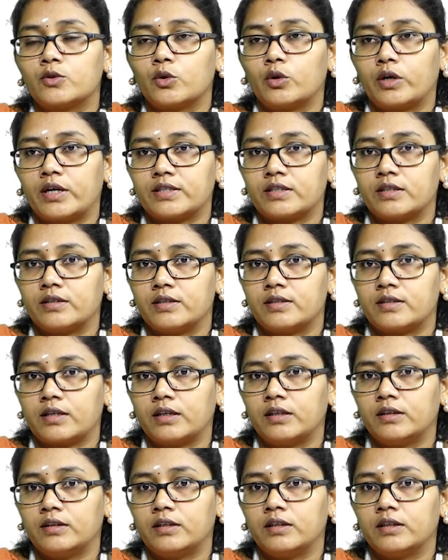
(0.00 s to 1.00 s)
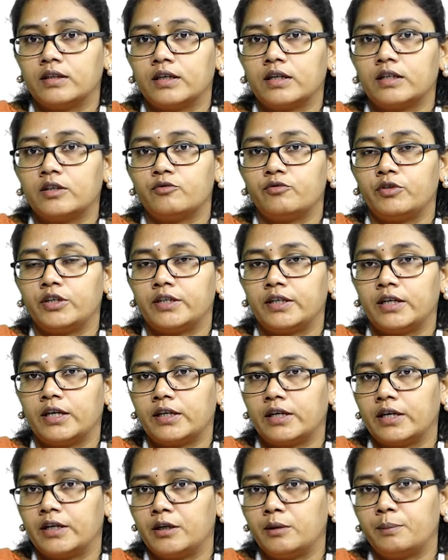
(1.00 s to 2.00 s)
as a design thinker, if we take
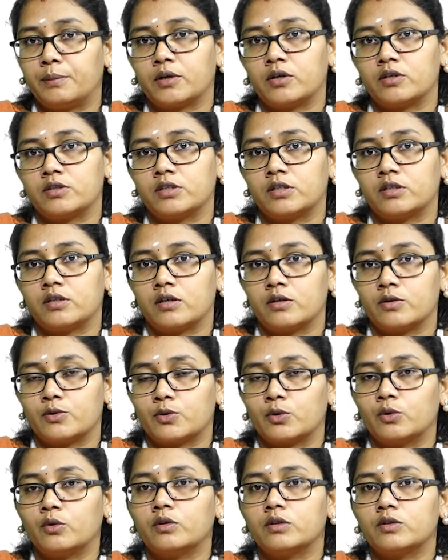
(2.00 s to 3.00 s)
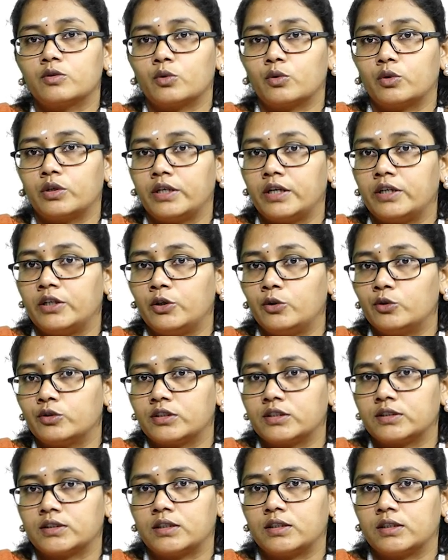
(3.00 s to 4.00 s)
any project also, so end
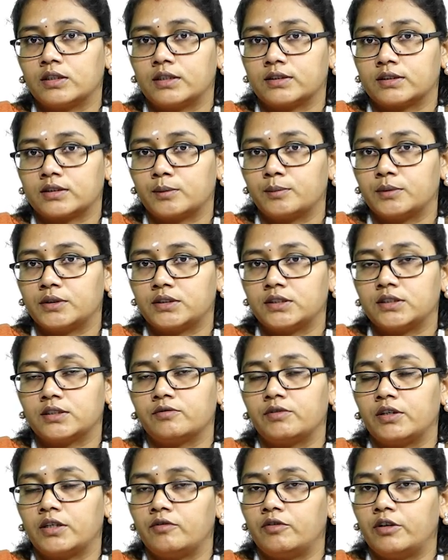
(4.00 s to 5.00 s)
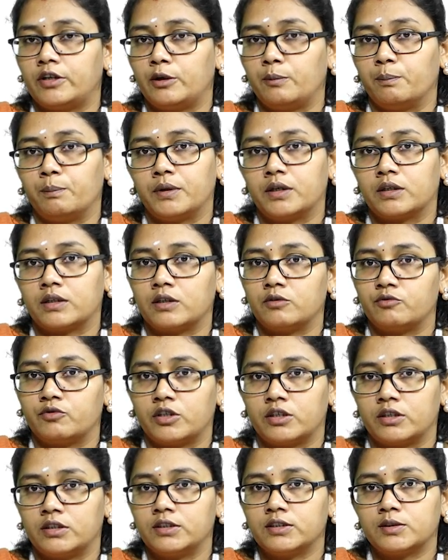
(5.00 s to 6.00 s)
users and customers is very important
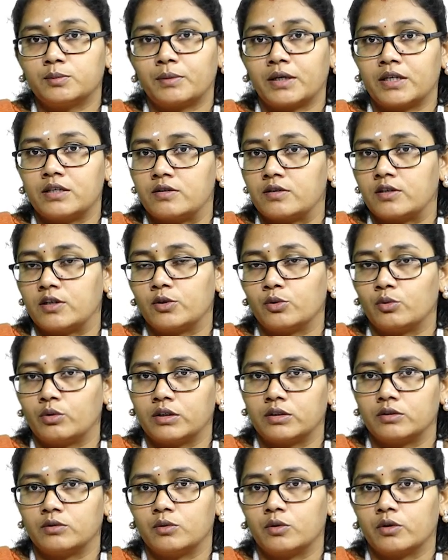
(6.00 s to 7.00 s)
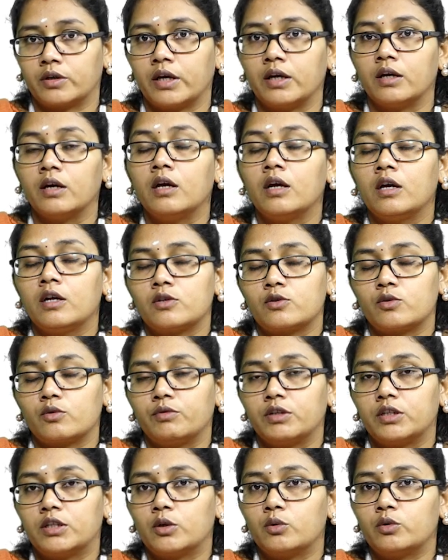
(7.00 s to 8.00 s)
for this mindset one. Okay. So
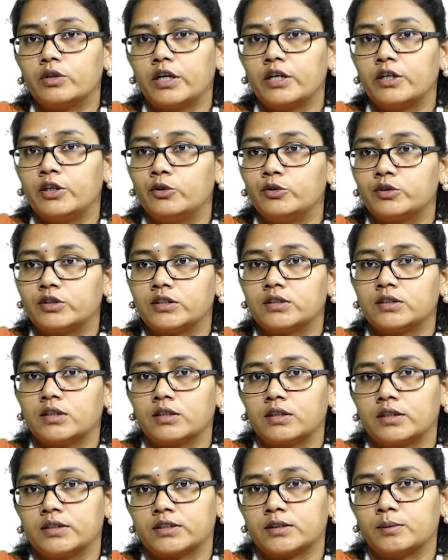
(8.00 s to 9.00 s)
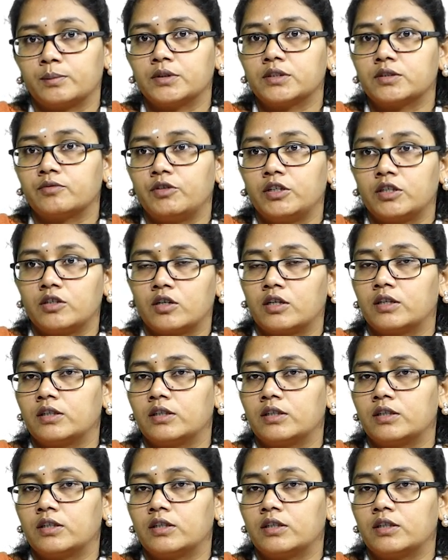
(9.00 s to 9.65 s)
without end users or customers, we